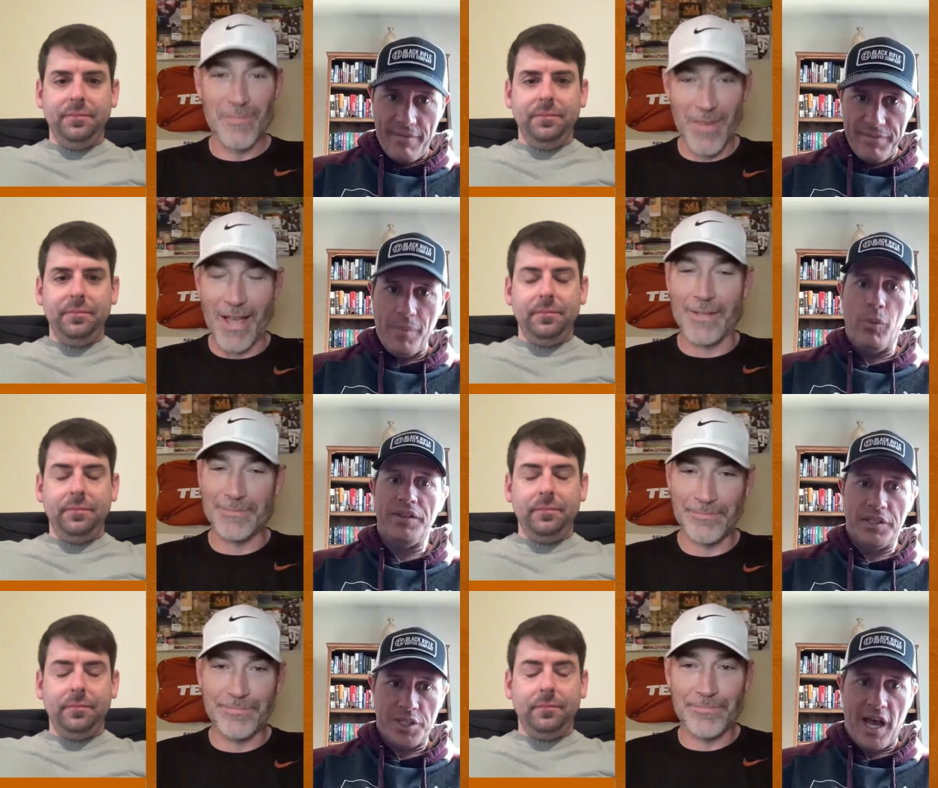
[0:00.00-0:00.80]
Speaker 1: have them
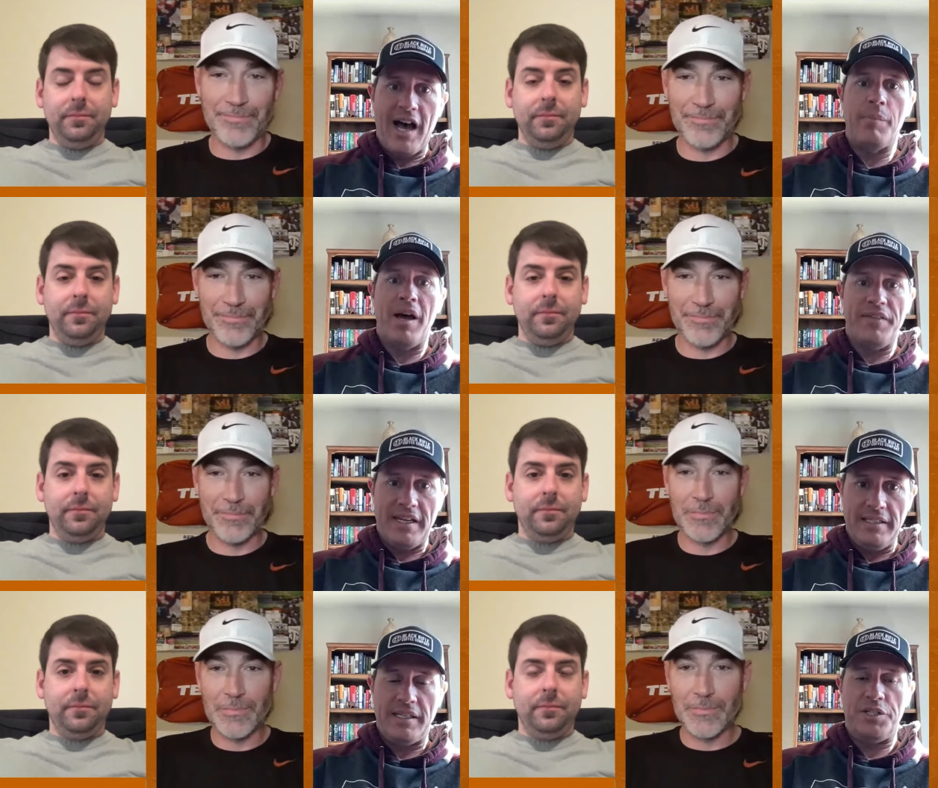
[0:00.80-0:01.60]
win the job and
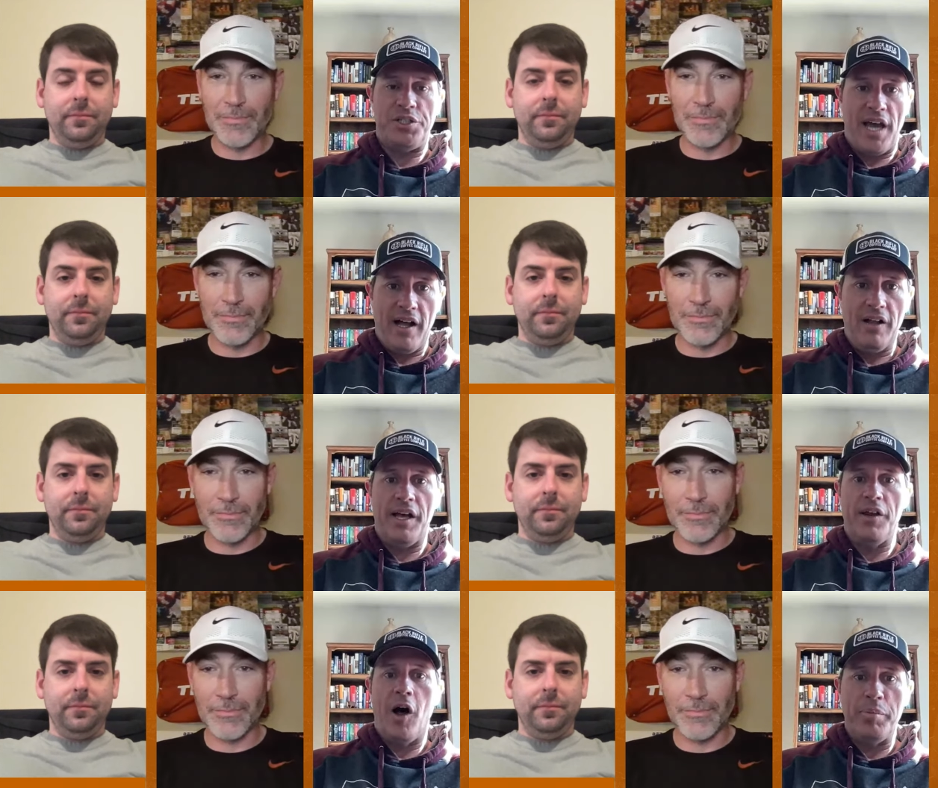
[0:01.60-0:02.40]
they need to
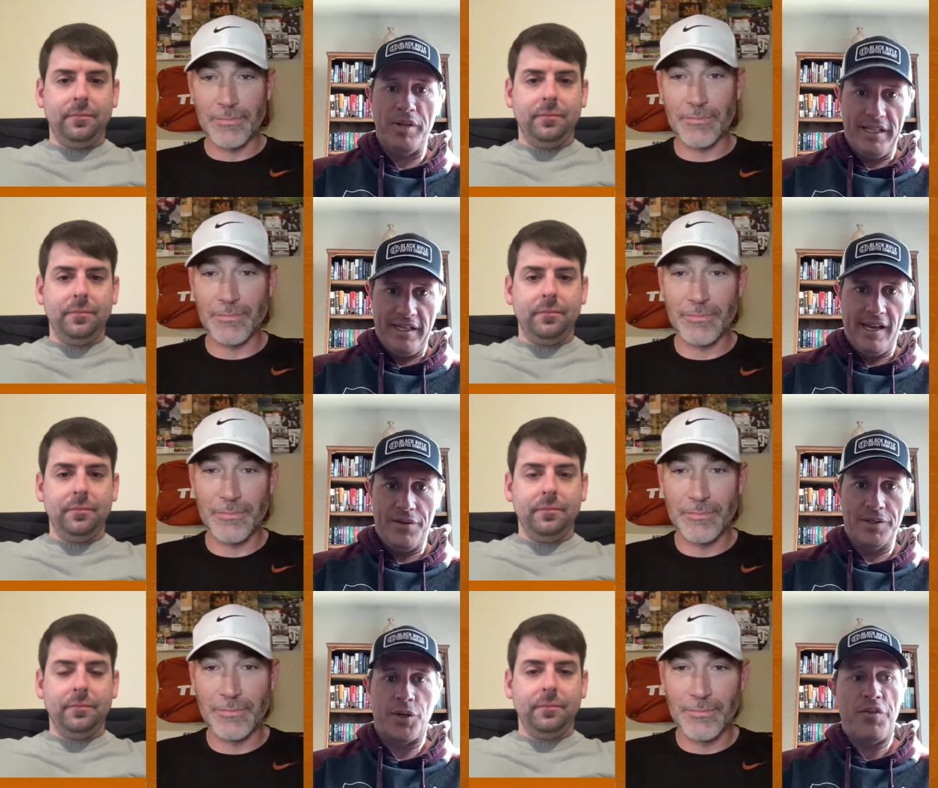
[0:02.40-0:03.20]
gel and all play
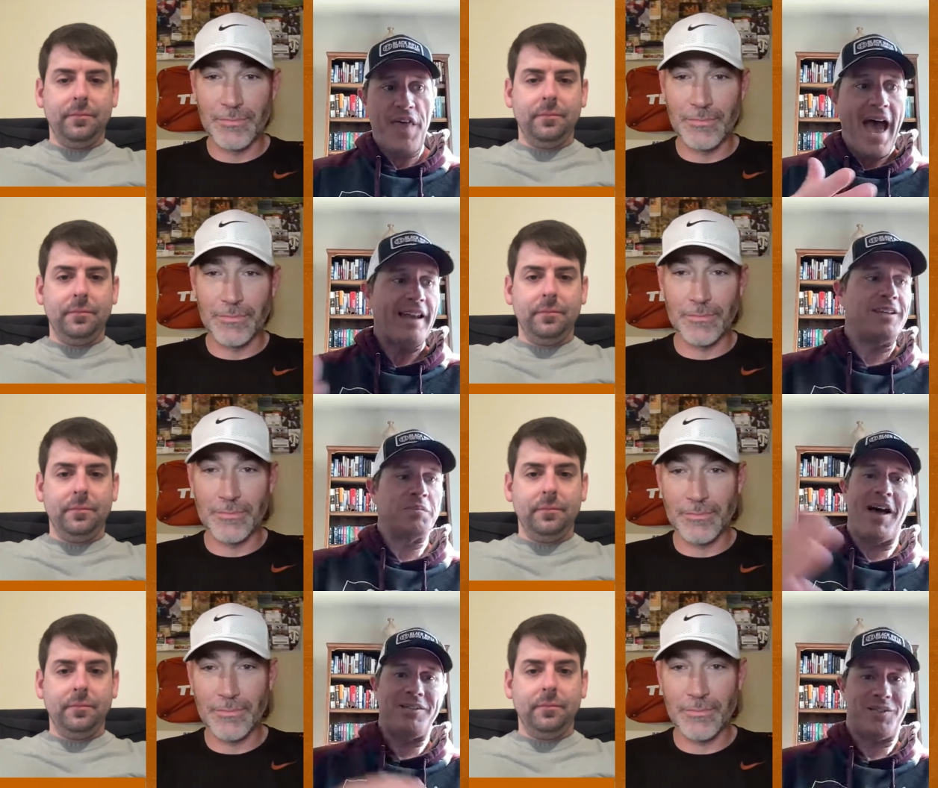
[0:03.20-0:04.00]
together. So that
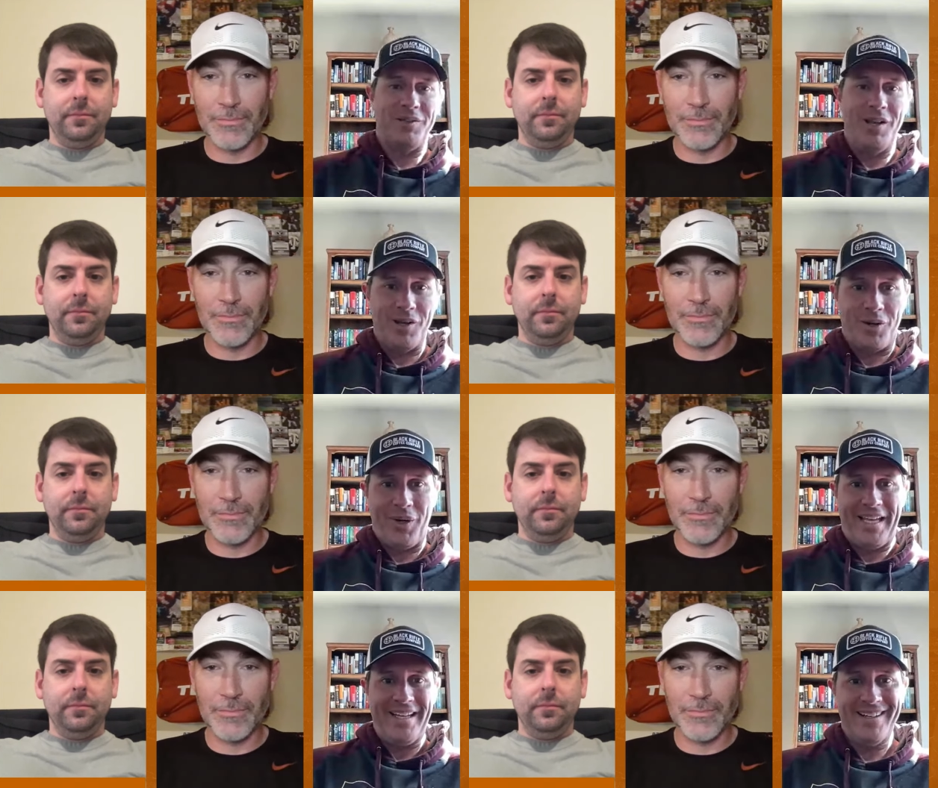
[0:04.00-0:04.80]
is my
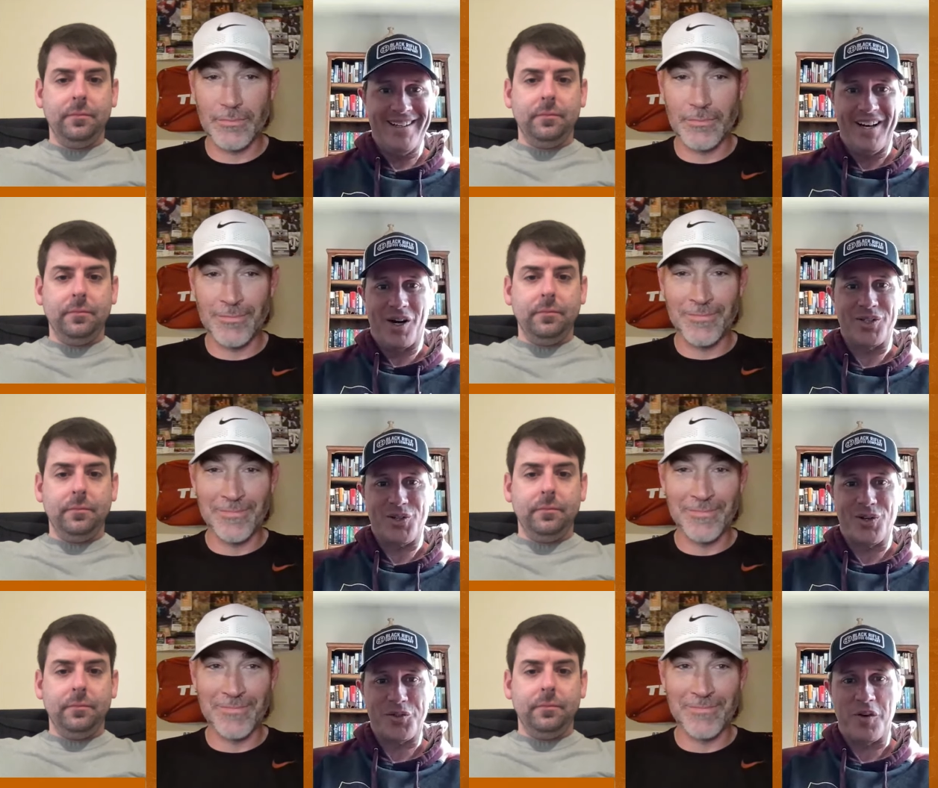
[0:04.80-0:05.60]
soliloquy on our
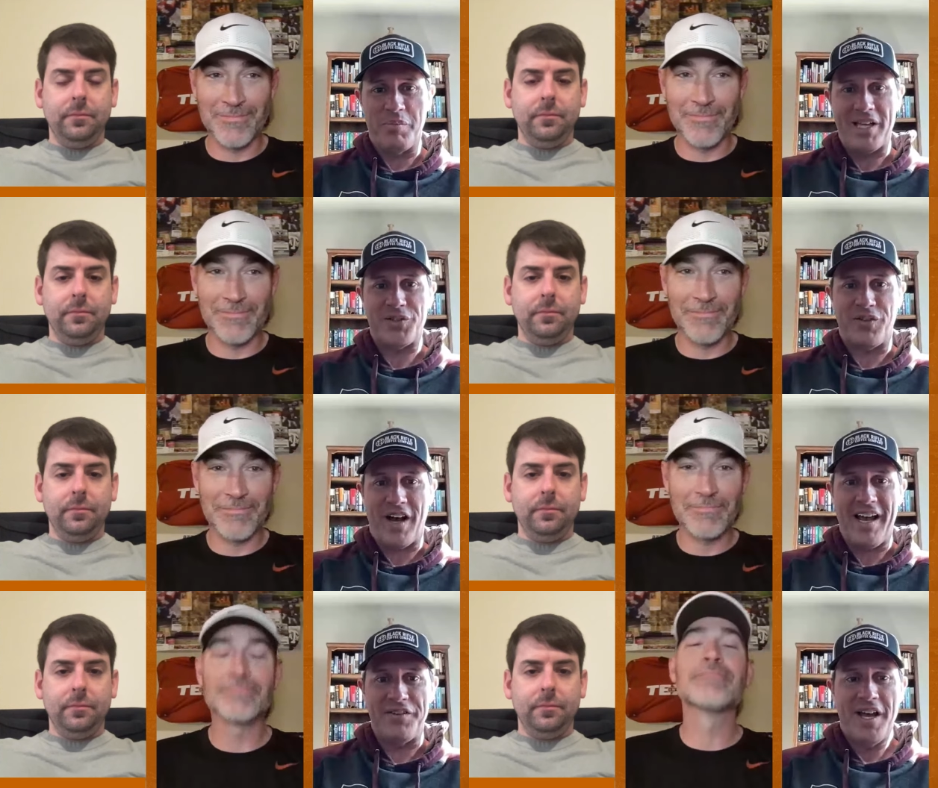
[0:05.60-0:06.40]
search for best
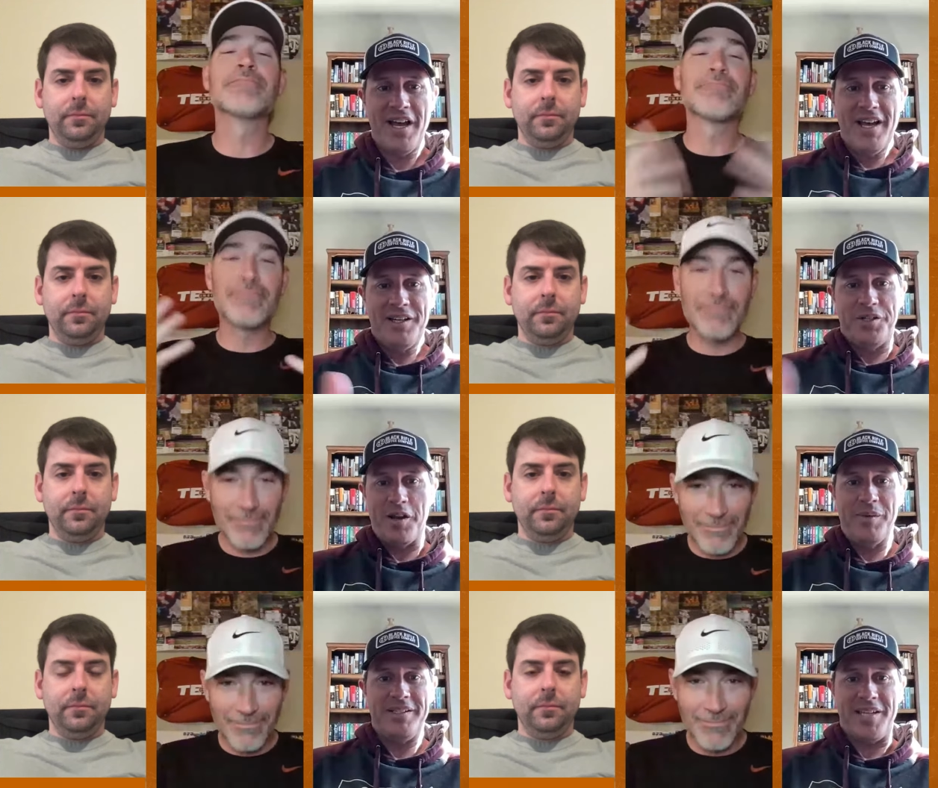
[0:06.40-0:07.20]
five.
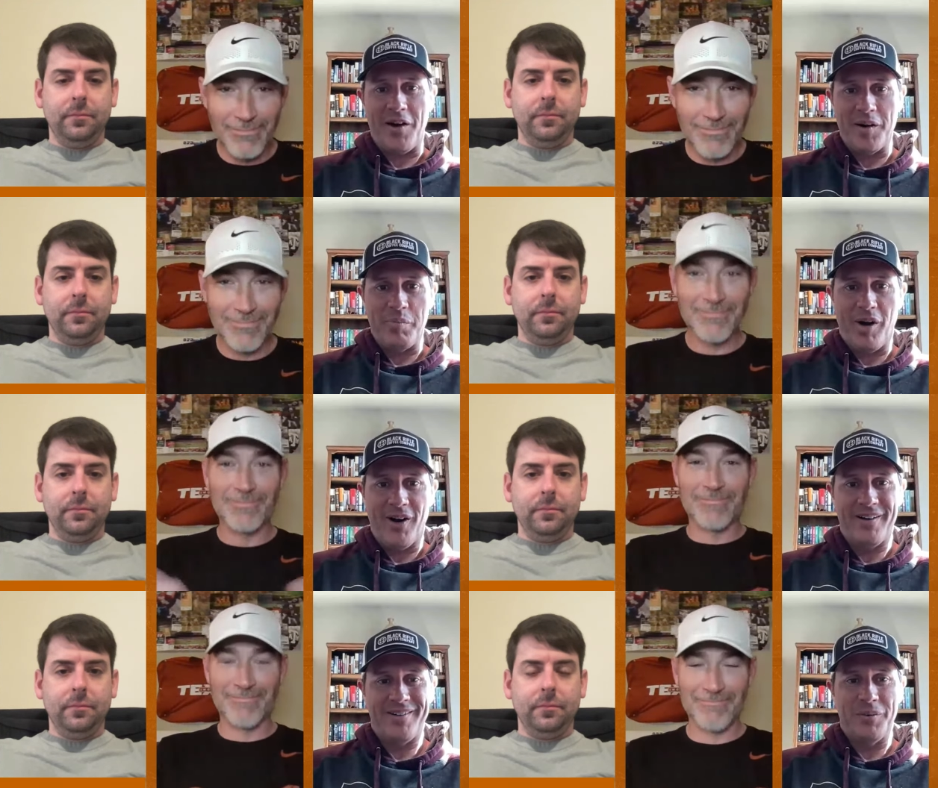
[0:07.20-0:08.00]
Gentlemen, tear it
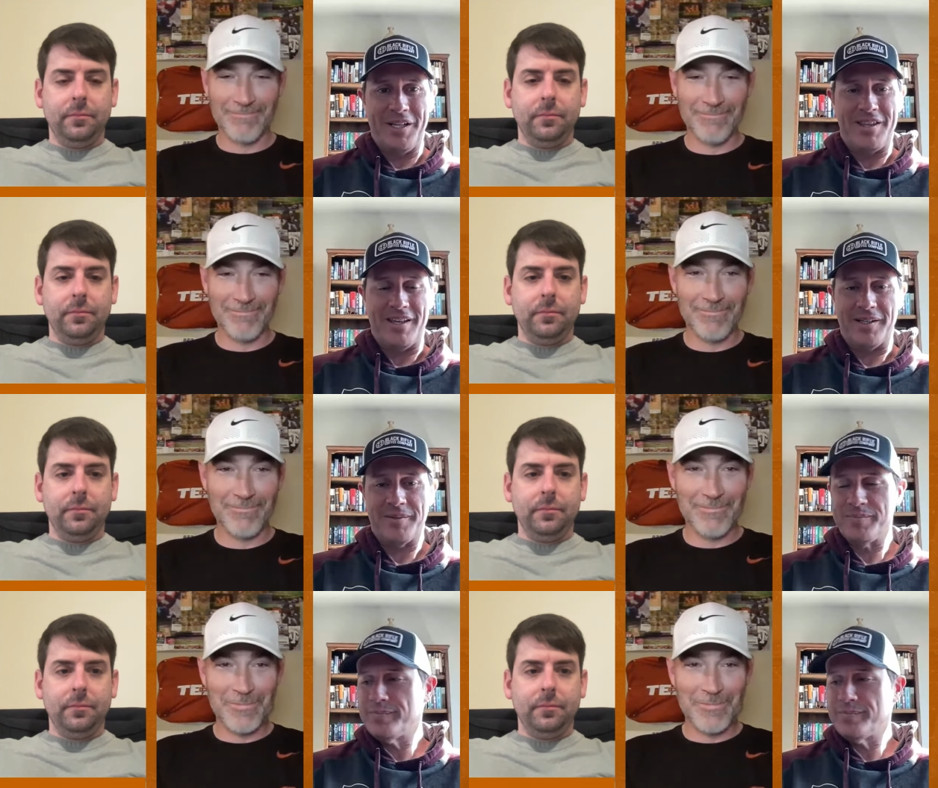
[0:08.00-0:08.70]
apart. What do you think?